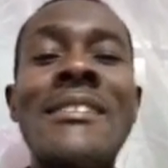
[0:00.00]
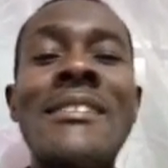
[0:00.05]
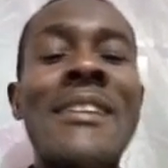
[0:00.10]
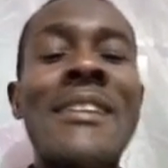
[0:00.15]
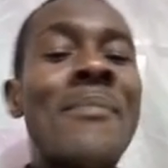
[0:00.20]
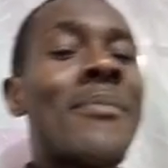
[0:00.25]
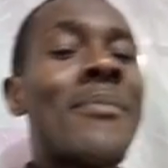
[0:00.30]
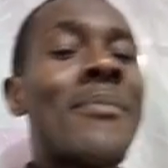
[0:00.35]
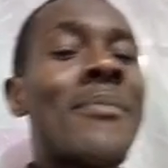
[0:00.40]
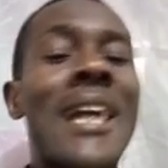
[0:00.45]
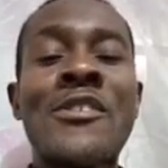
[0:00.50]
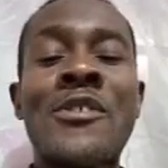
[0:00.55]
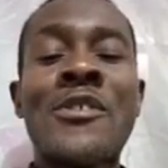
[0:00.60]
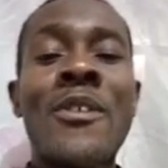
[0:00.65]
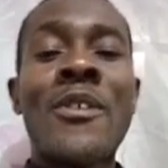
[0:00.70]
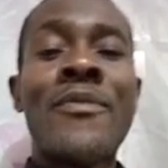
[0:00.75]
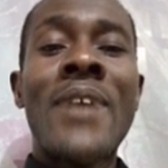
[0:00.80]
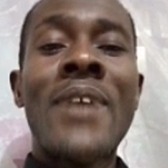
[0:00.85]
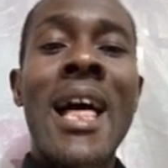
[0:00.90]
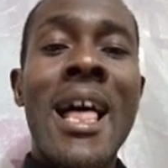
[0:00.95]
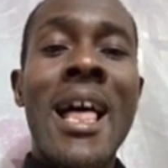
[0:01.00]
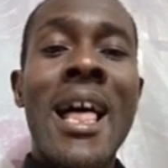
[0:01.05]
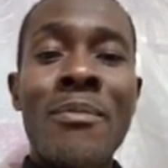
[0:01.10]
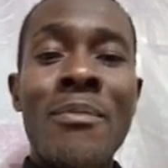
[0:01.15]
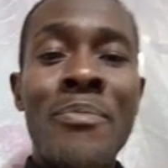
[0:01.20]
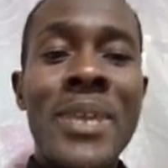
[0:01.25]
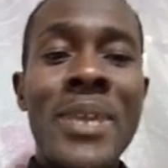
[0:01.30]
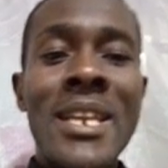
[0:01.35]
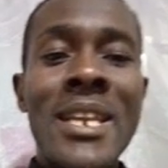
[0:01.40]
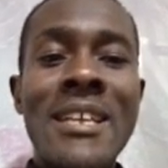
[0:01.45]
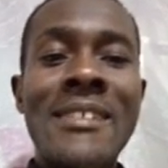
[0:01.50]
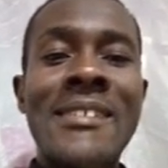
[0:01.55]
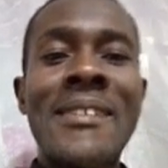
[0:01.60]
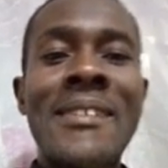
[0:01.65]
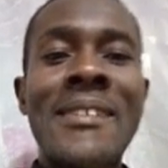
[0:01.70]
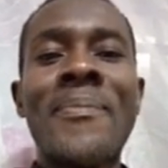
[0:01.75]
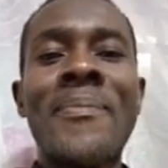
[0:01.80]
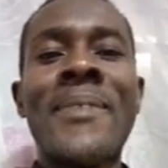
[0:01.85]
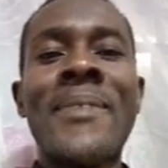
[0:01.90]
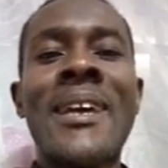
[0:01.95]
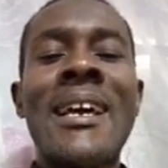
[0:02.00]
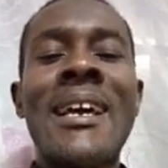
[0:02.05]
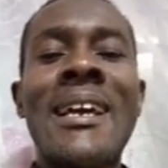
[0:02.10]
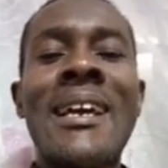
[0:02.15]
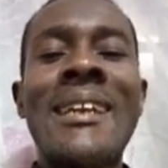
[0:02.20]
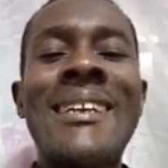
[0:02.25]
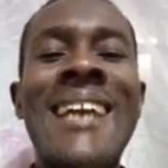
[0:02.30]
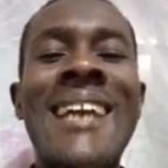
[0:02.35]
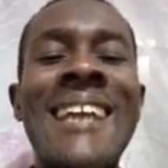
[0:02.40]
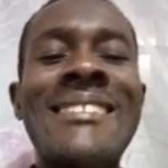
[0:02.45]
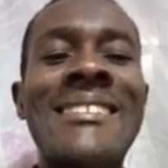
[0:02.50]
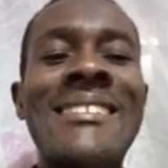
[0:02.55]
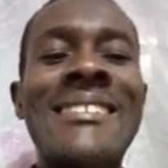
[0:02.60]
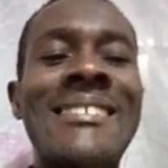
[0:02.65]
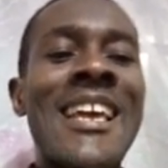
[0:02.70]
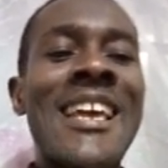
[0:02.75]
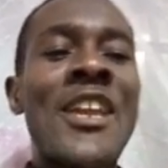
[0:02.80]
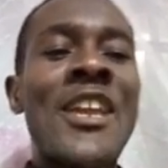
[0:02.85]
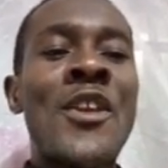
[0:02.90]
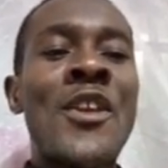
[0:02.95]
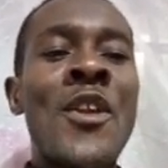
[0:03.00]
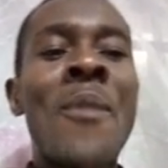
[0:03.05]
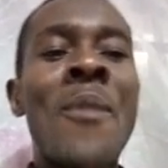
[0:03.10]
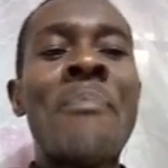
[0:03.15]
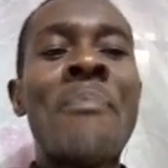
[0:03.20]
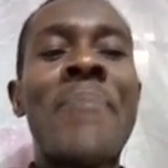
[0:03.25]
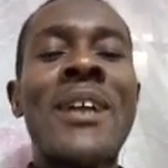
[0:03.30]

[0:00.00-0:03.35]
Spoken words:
That is a non-pathogenic dimension